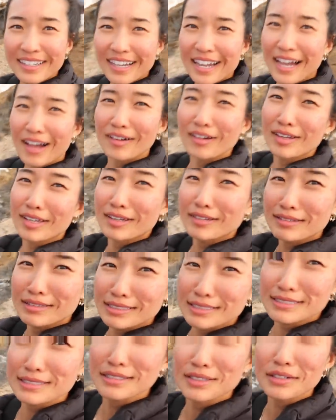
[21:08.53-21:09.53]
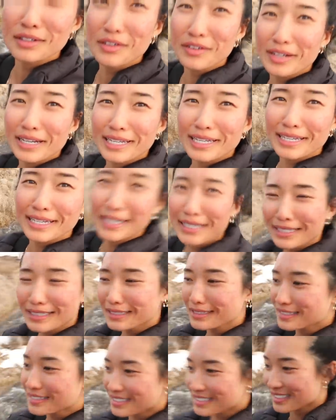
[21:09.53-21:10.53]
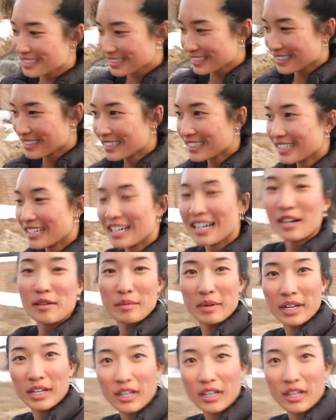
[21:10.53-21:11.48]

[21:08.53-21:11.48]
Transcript: how cute this little creek is! But